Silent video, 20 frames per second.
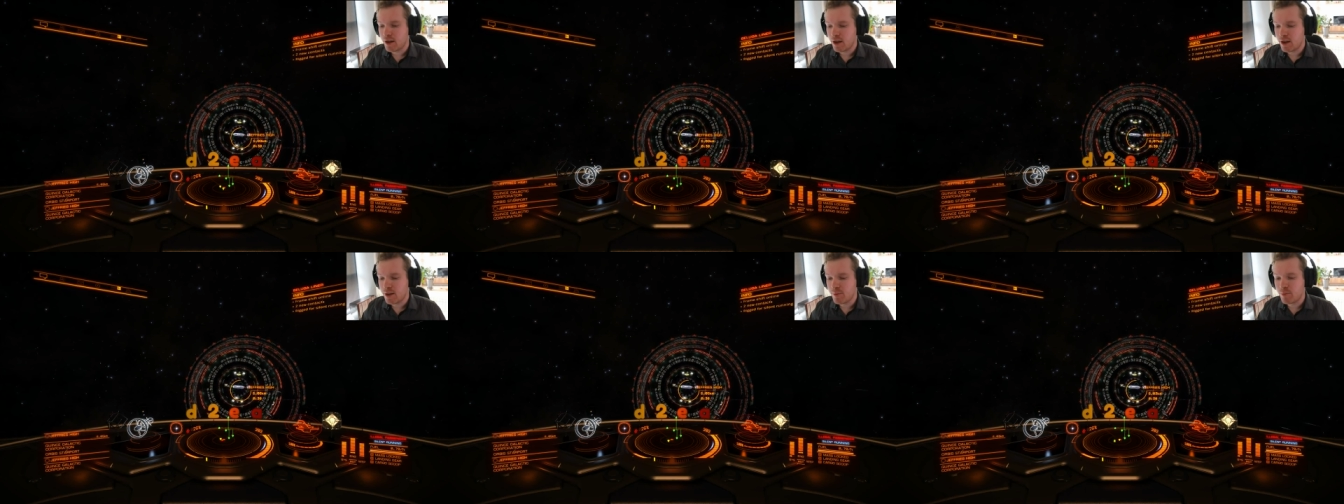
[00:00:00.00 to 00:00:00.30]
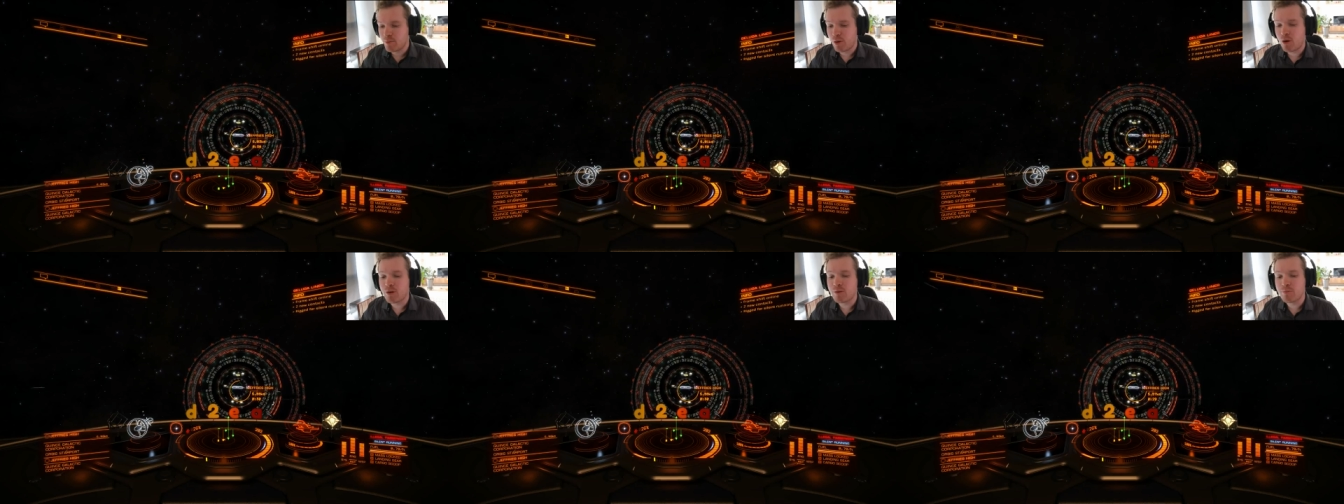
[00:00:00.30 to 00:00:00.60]

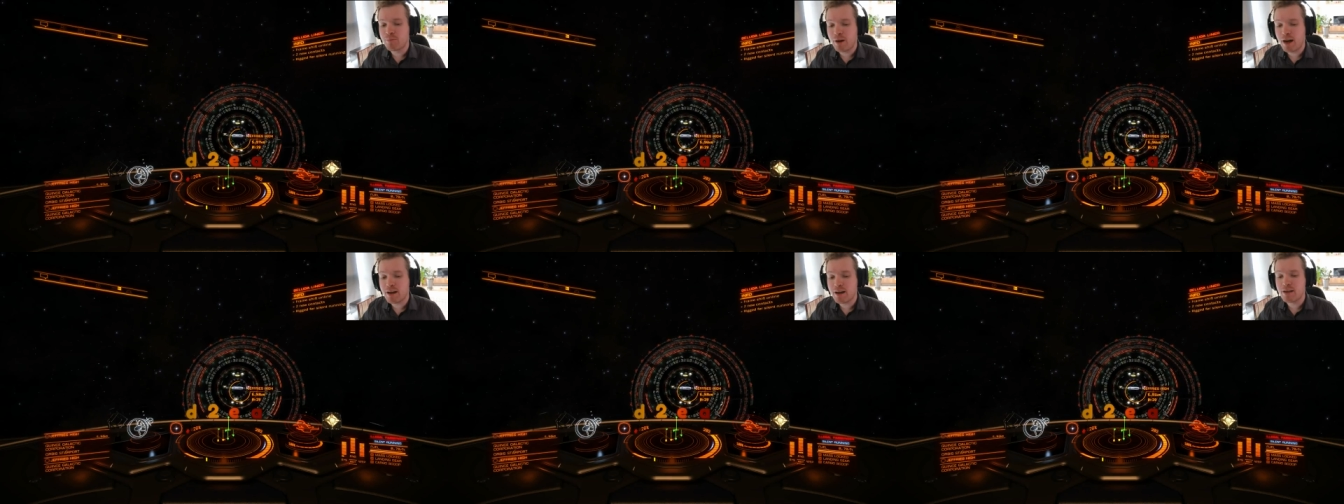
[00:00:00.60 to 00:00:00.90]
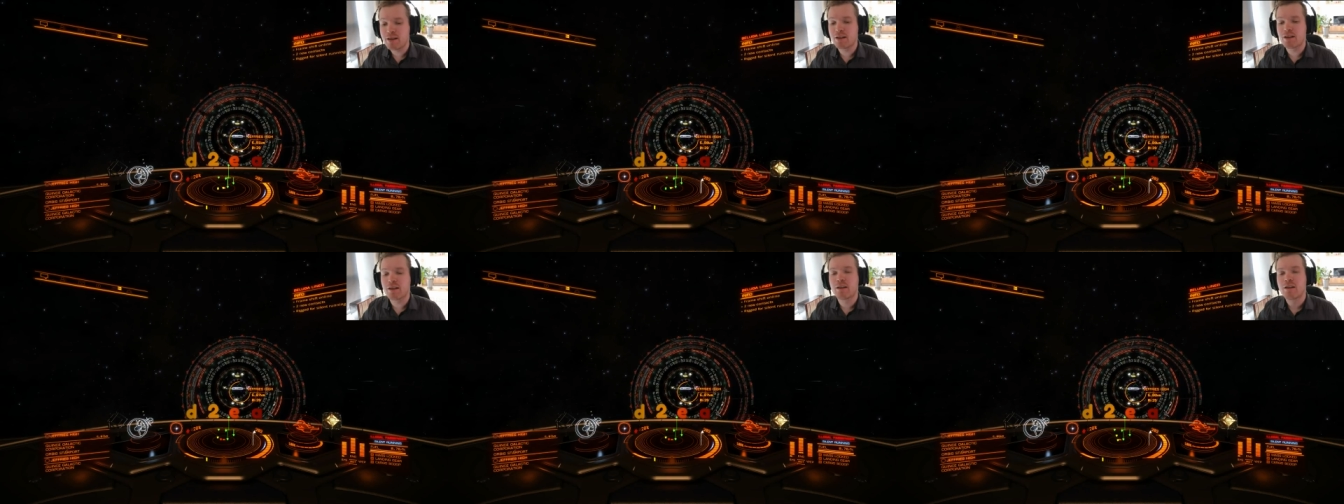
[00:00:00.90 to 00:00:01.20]
Important part
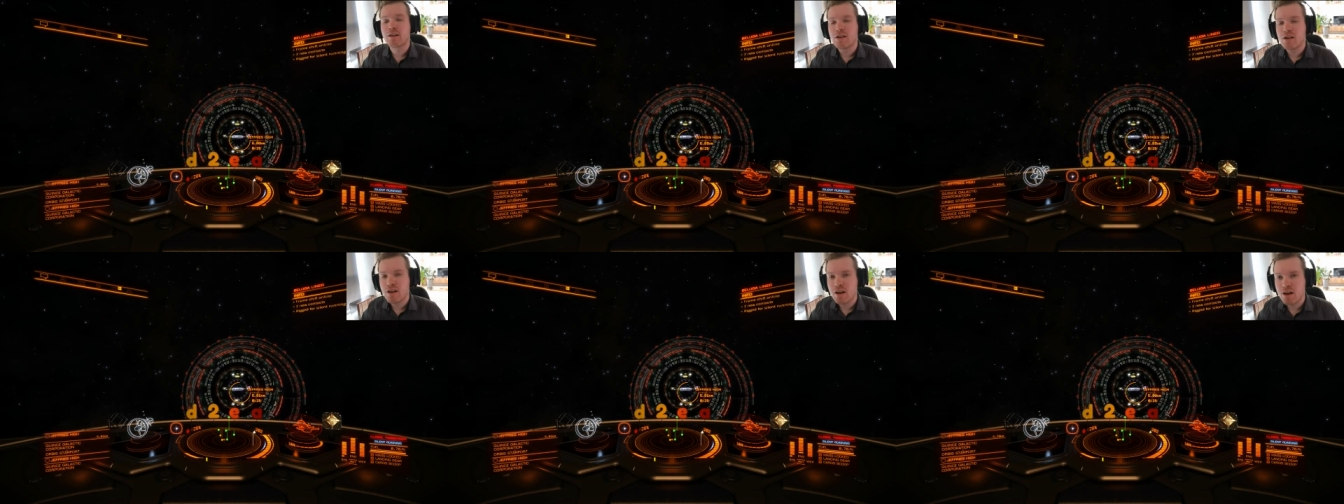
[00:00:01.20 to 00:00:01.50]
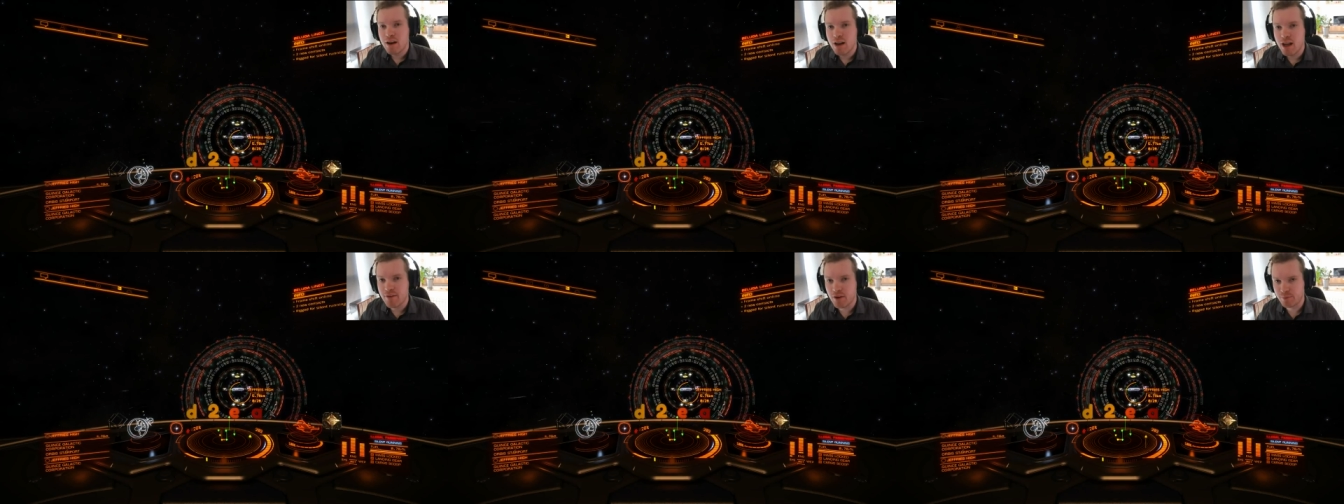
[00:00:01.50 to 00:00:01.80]
here,
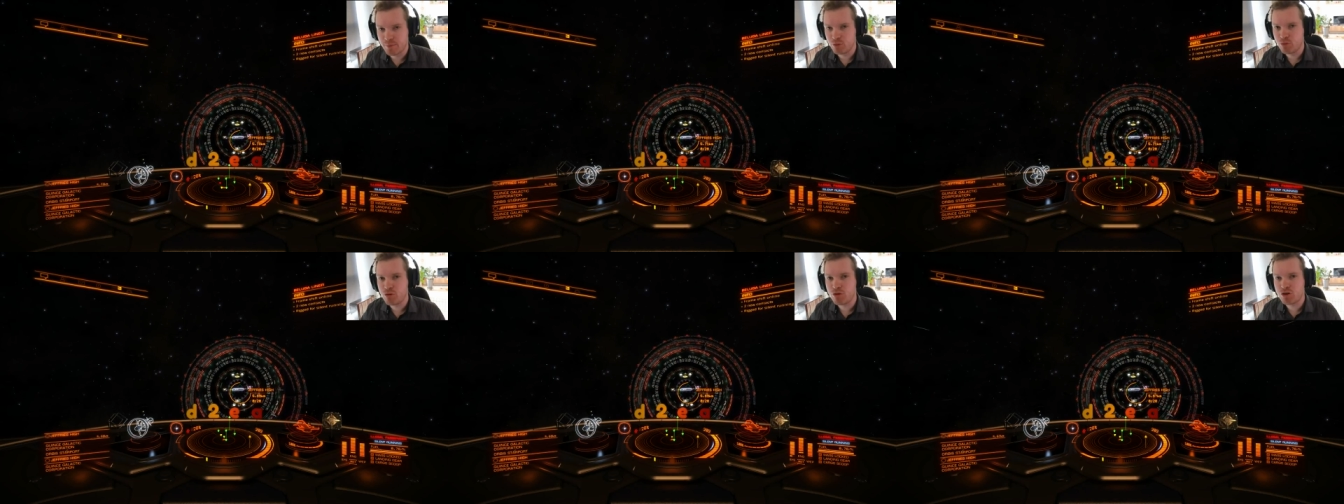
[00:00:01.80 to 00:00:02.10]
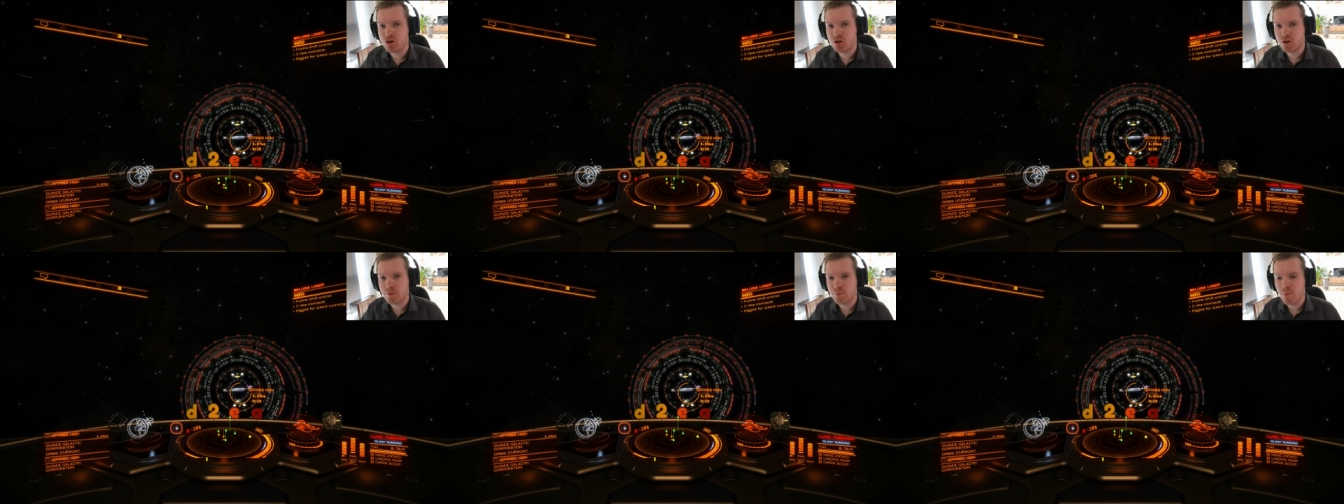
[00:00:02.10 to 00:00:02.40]
never
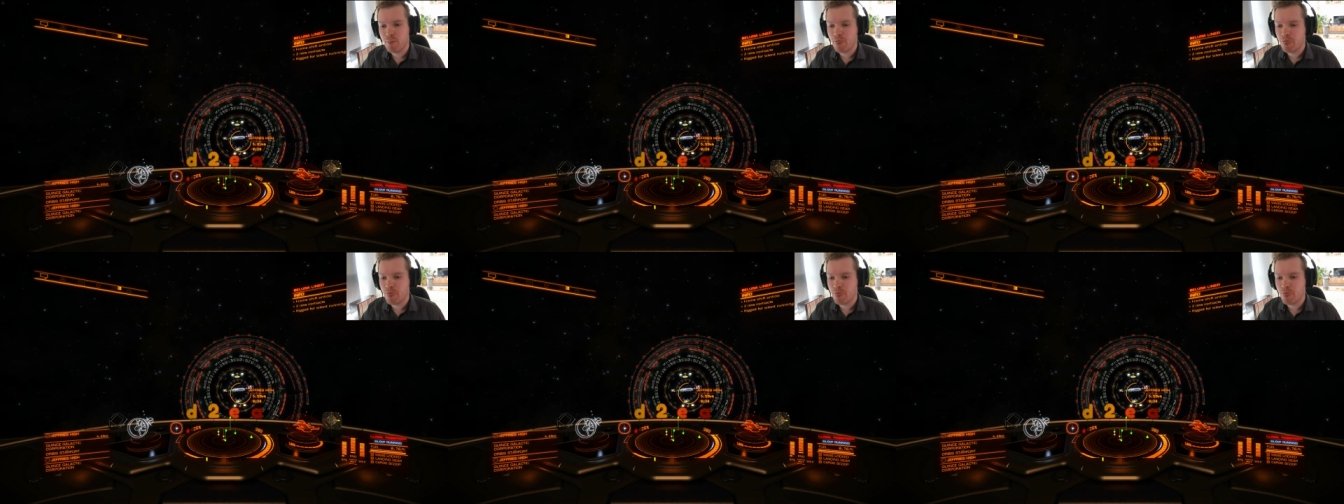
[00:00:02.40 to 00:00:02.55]
boost.